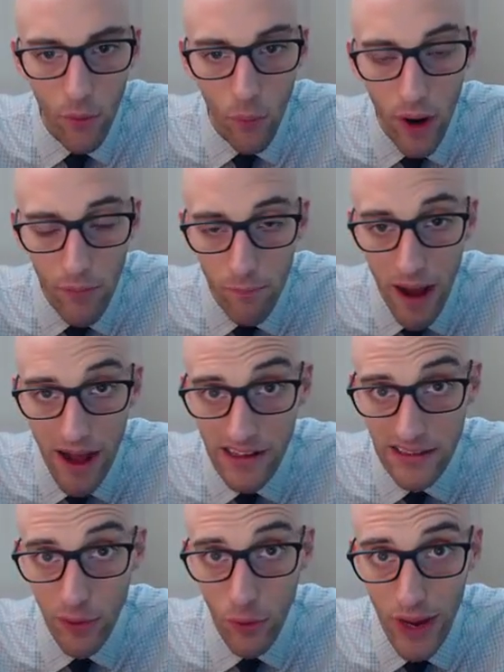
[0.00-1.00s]
one
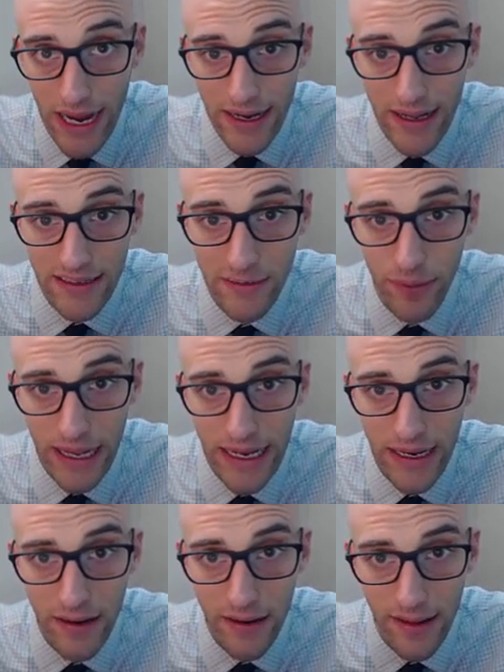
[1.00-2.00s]
possible way to
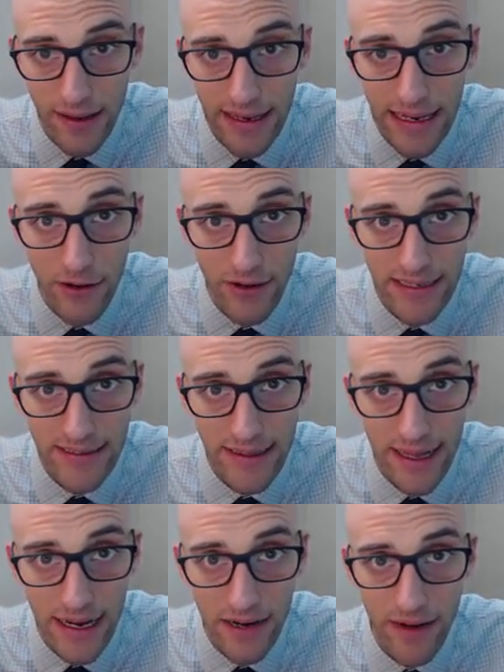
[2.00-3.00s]
explain the decrease
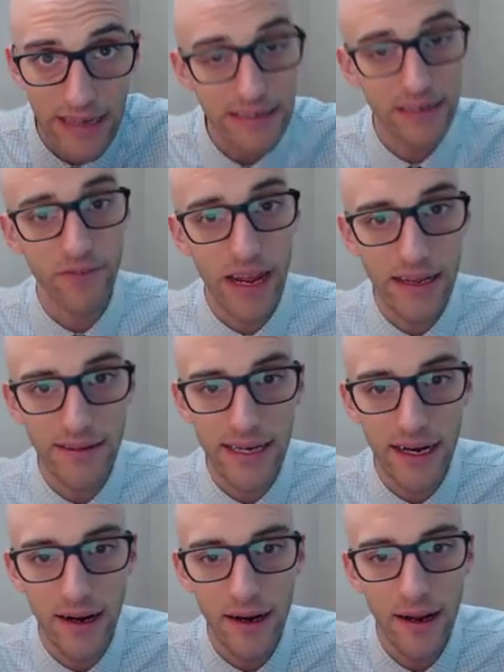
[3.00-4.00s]
in the intervention phase
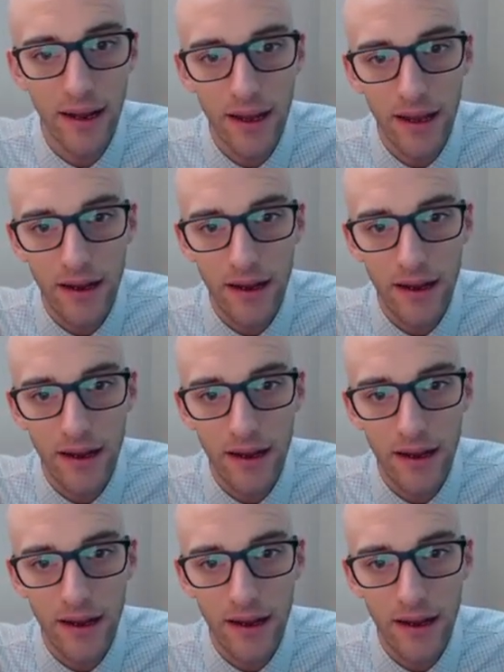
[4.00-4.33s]
here